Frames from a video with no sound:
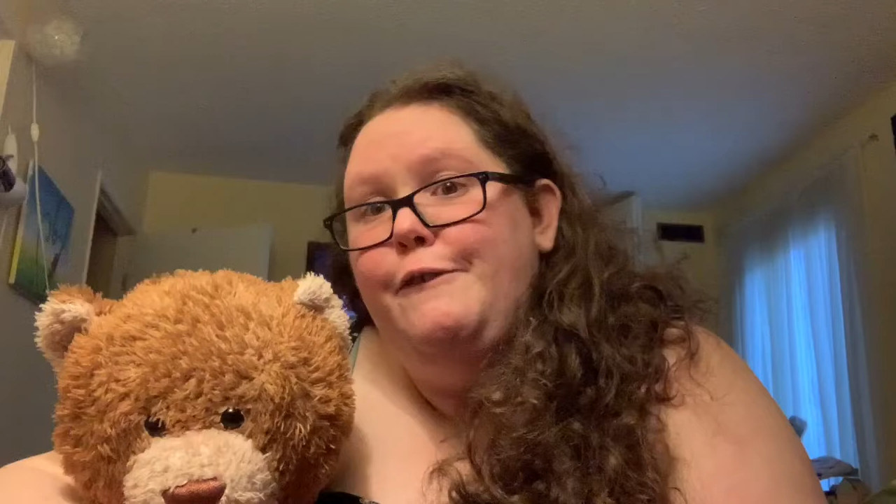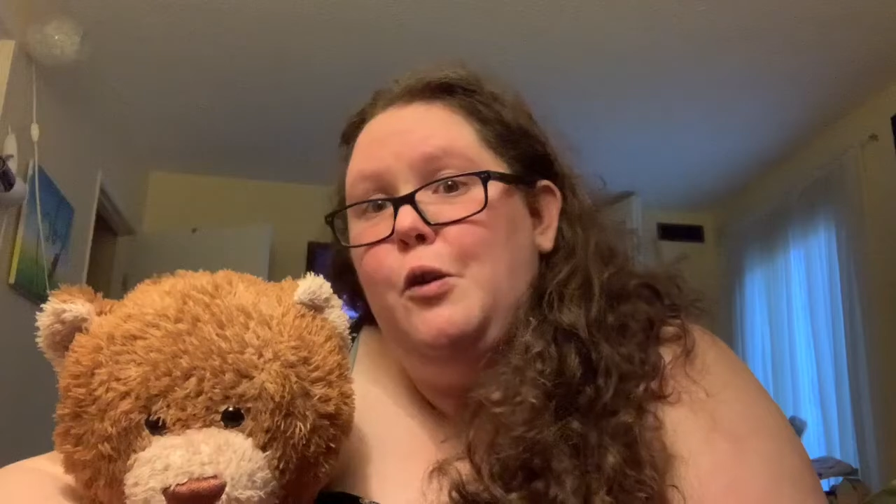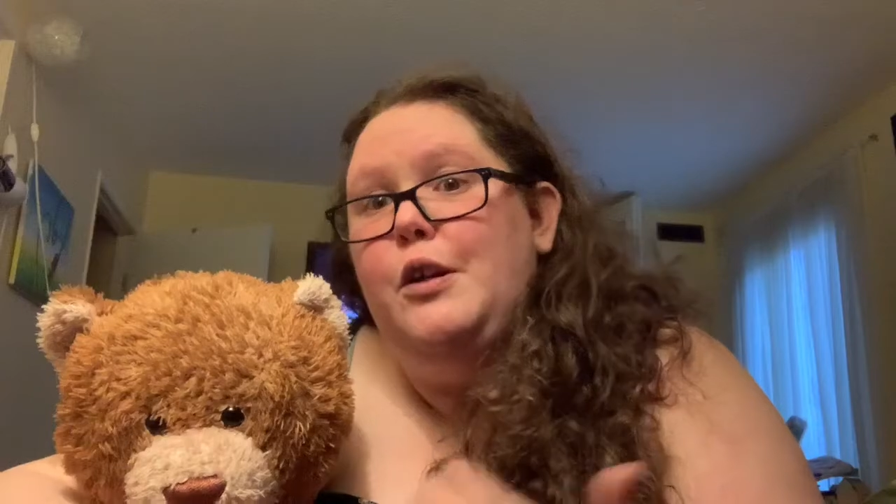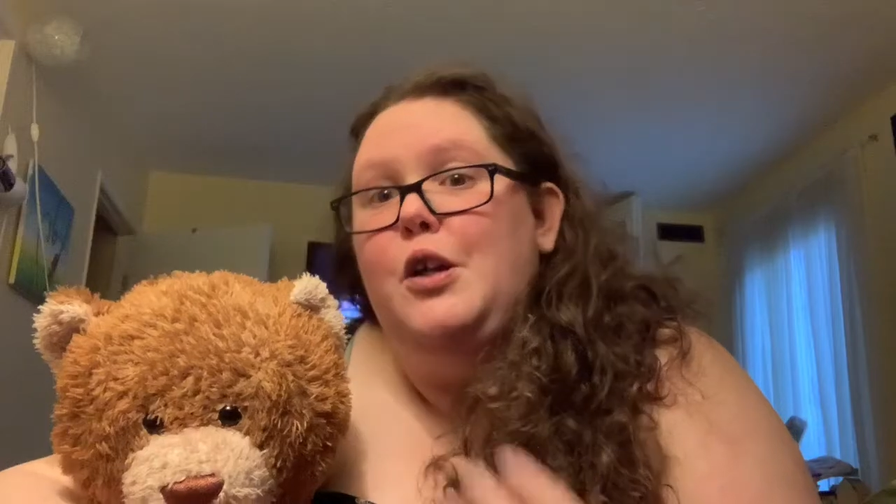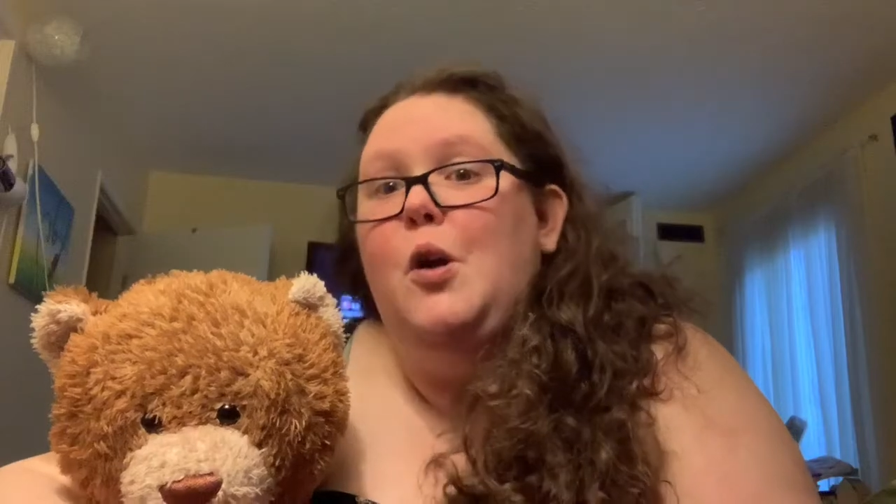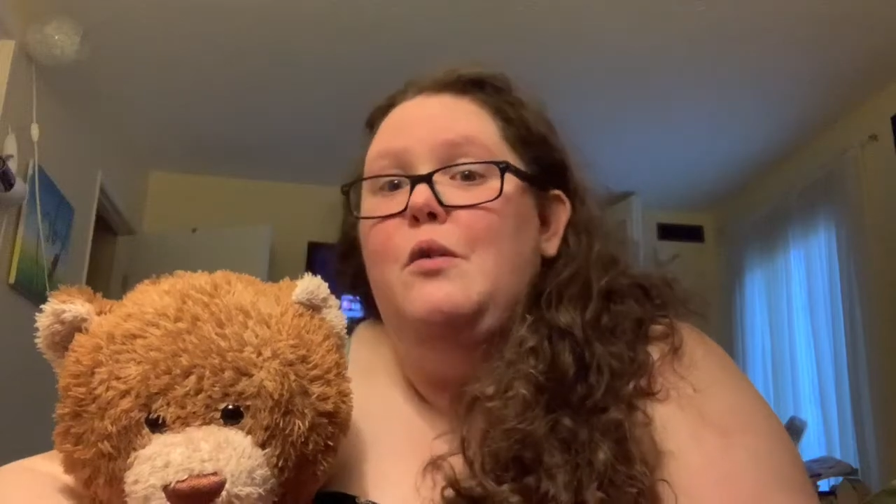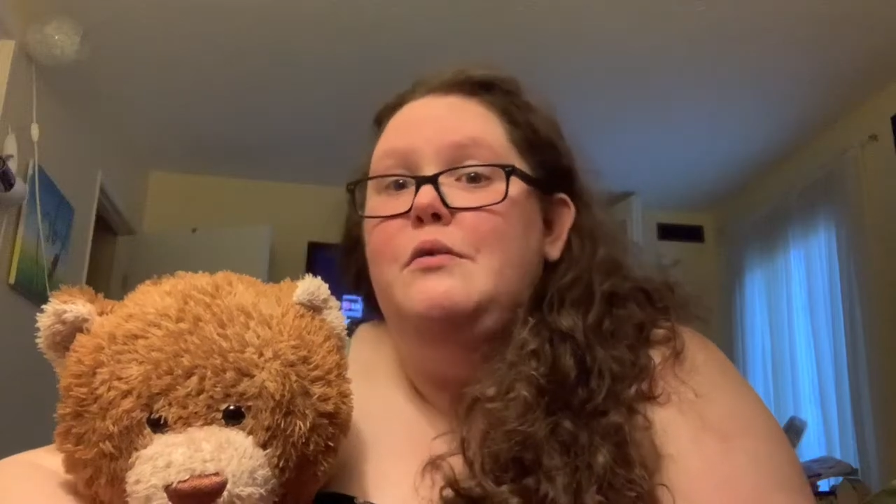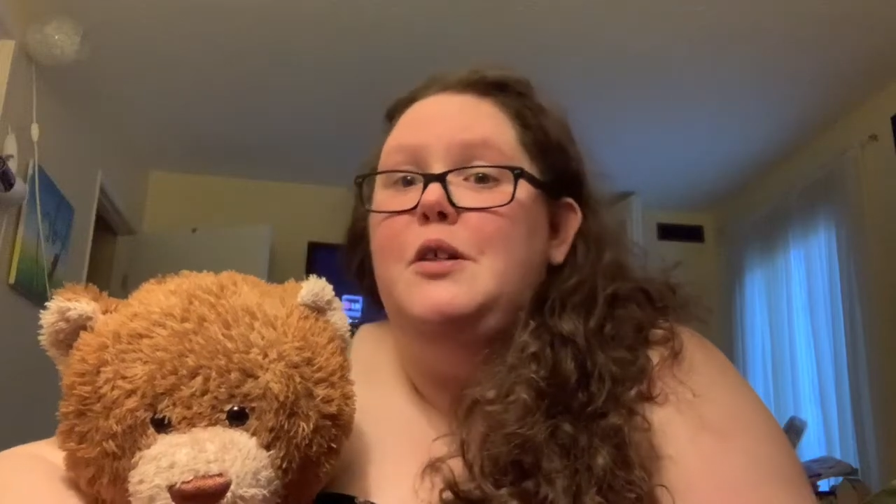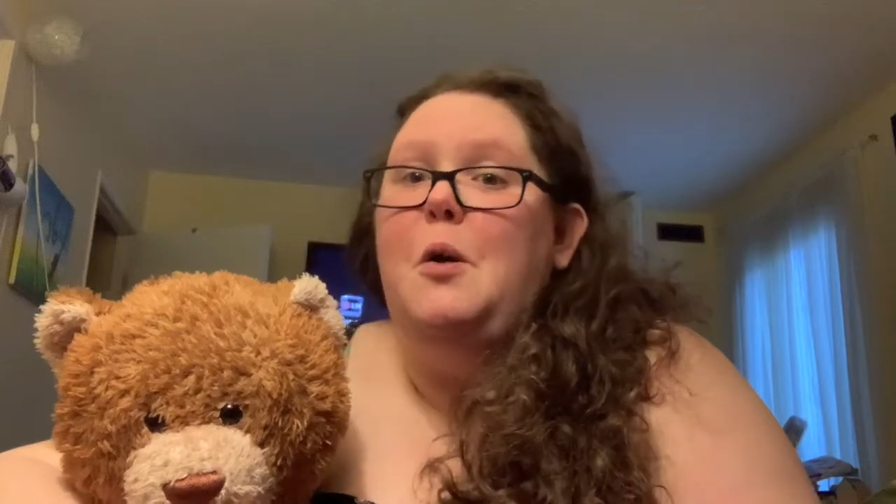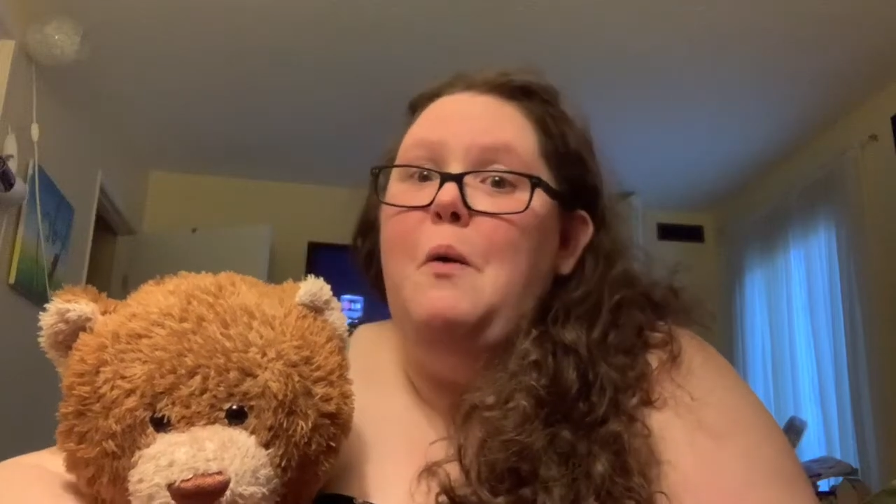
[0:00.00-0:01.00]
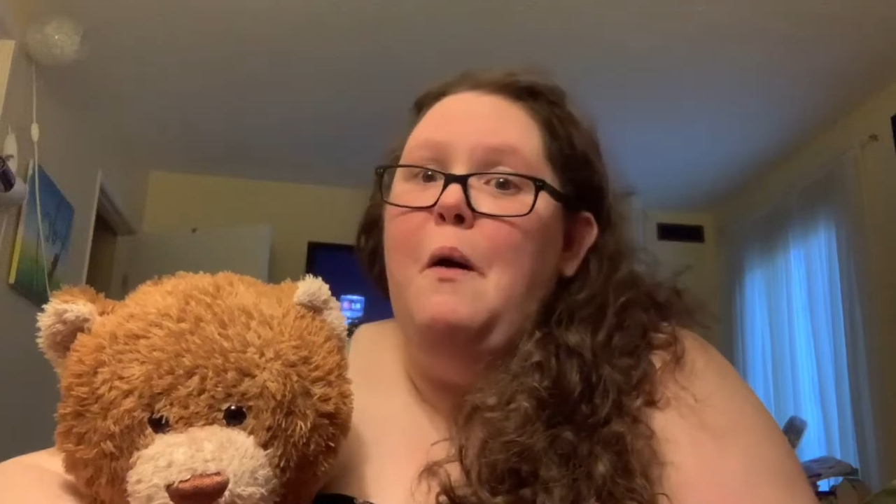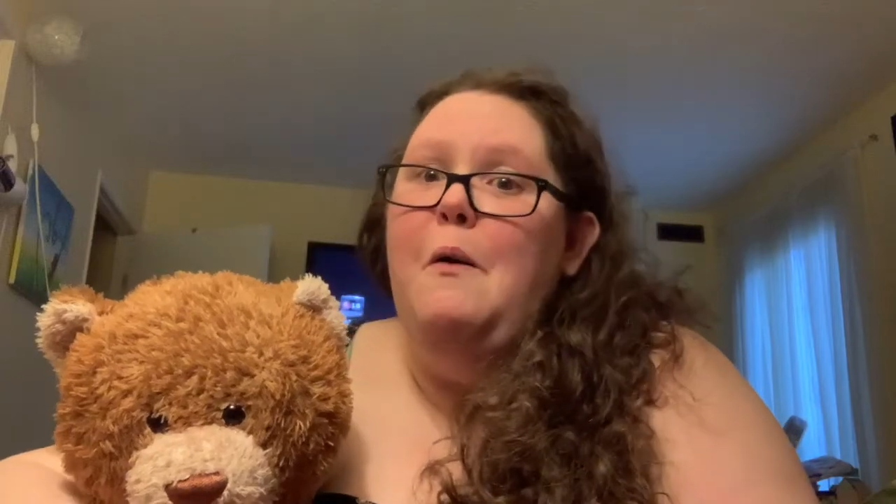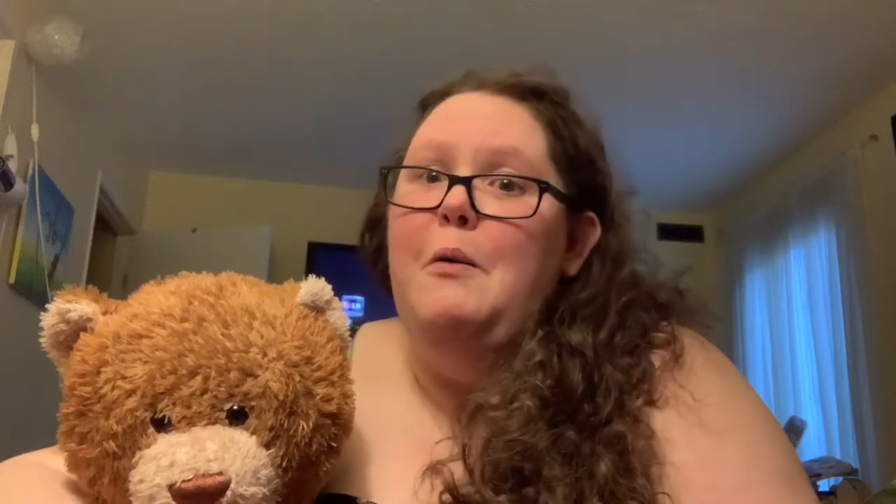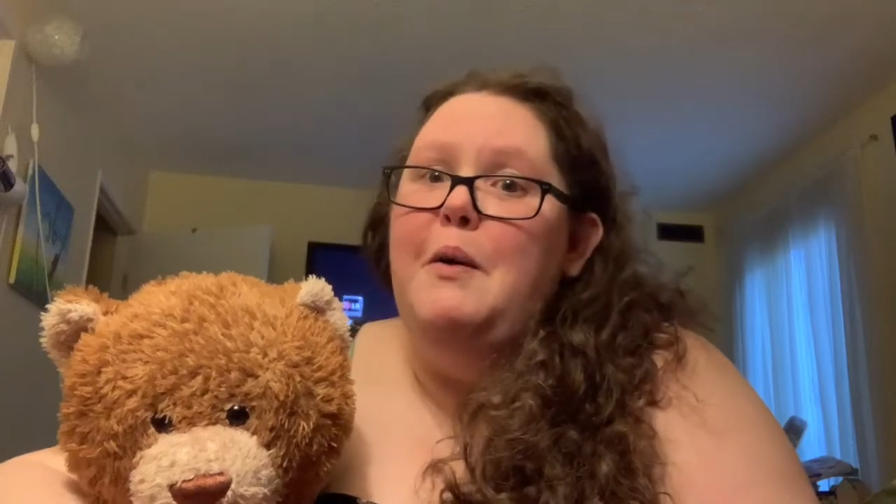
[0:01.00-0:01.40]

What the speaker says: floor to go home.